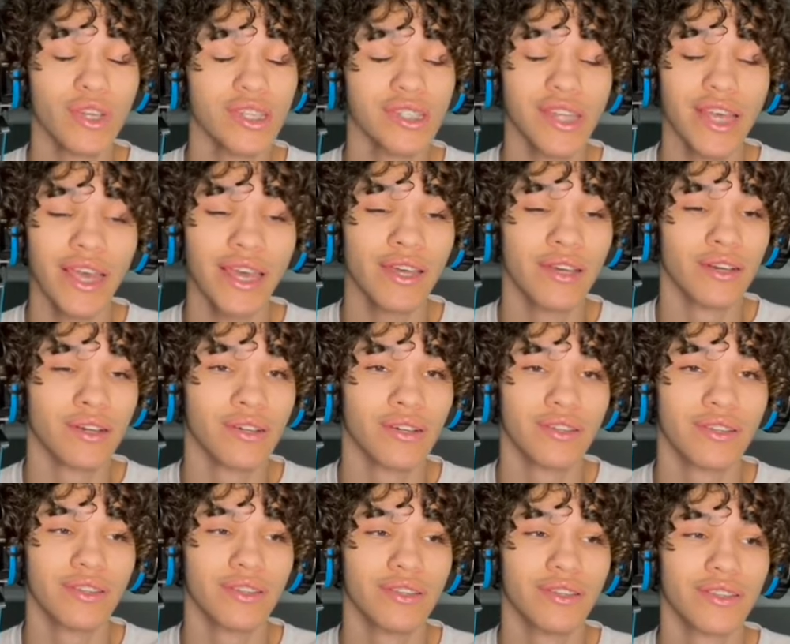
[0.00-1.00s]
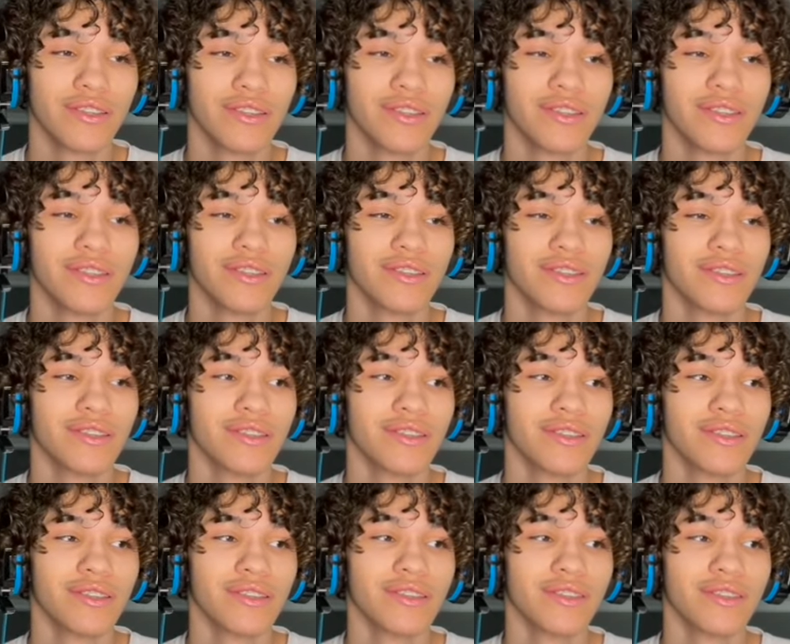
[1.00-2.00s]
as hell. No, you cute,
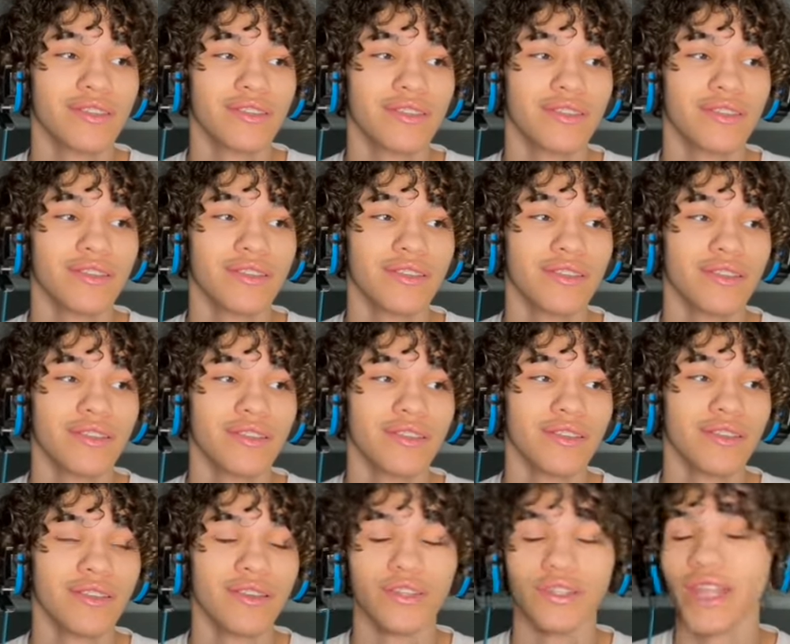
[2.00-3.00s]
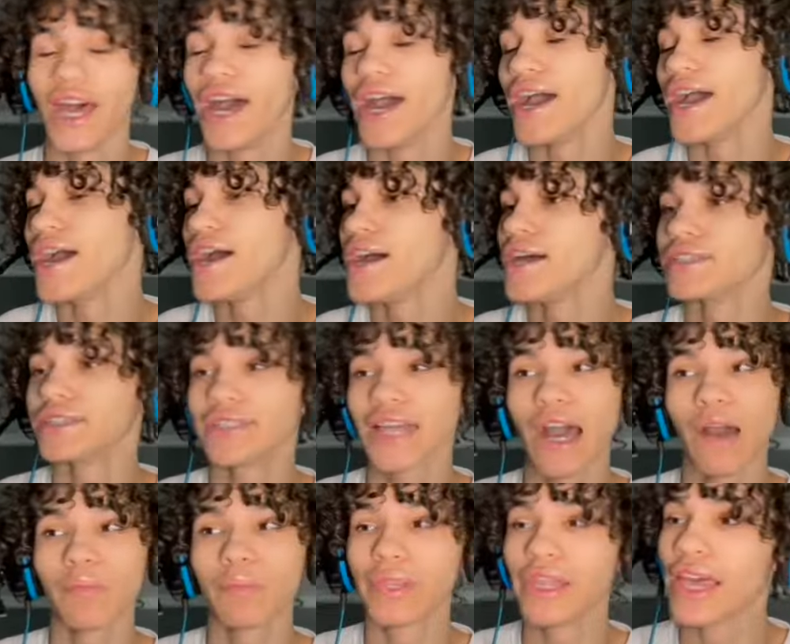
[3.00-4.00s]
daddy. You fine as hell. Nah,
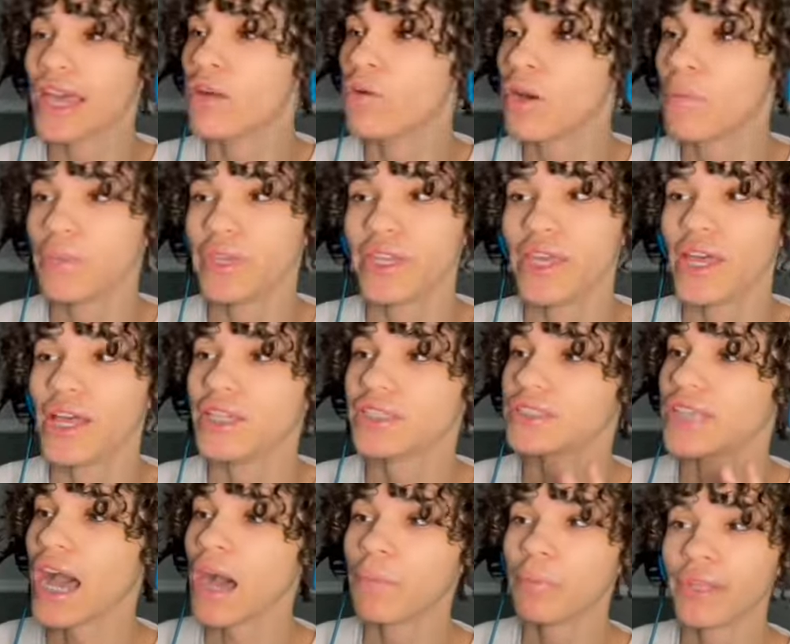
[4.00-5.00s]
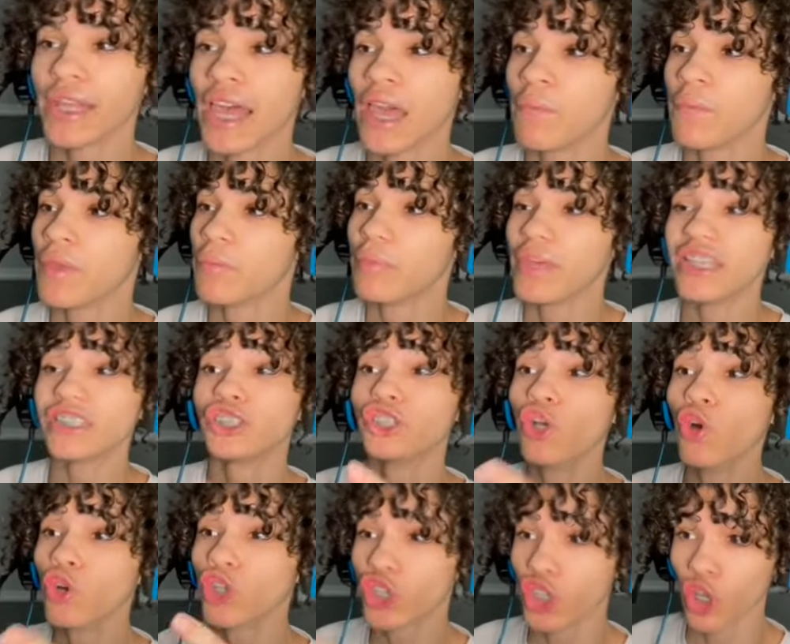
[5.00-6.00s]
stop no, playing with me. You know stop I'm playing right, me, bitch. You,
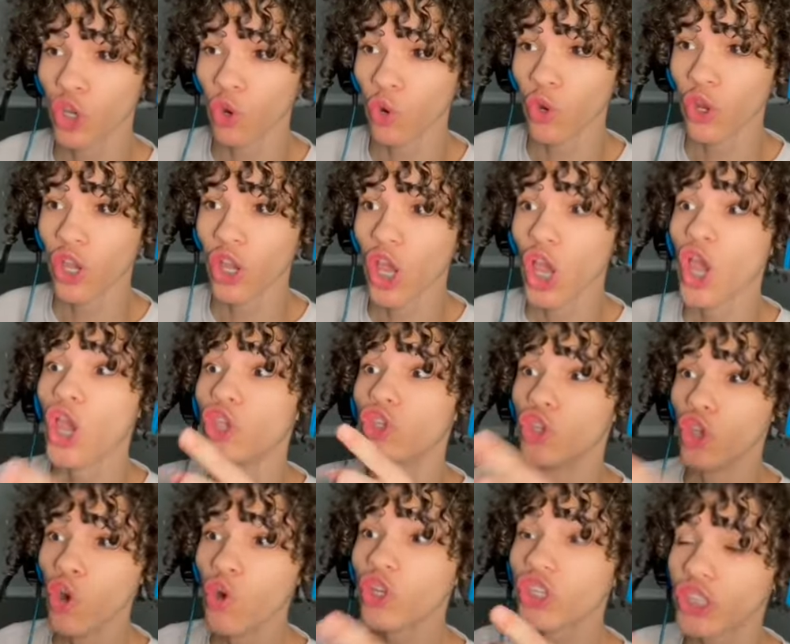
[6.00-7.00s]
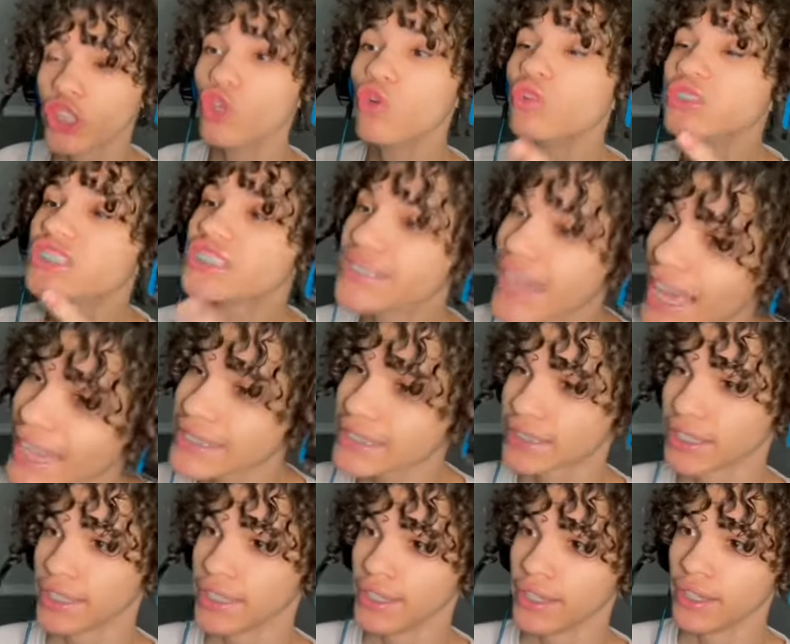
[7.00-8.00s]
you cute. cute. No, you, you, you
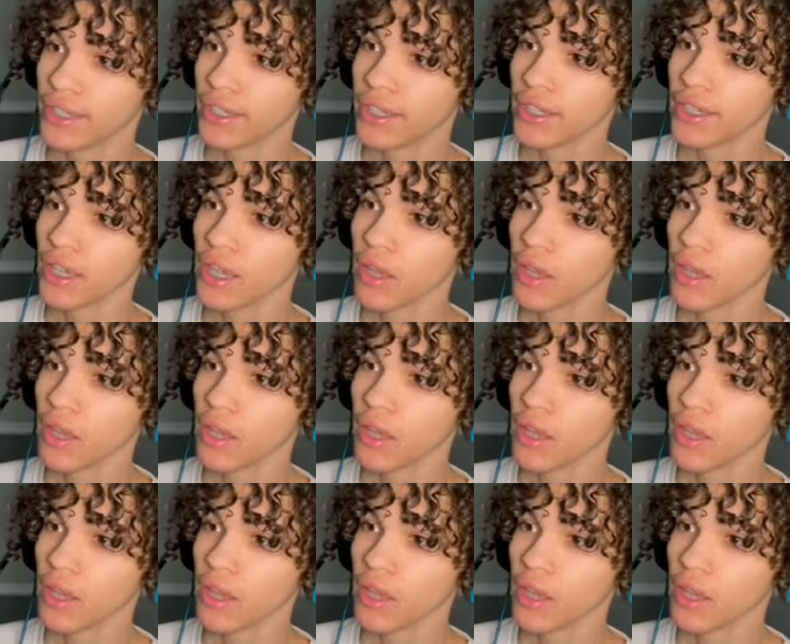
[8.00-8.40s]
sexy. No, you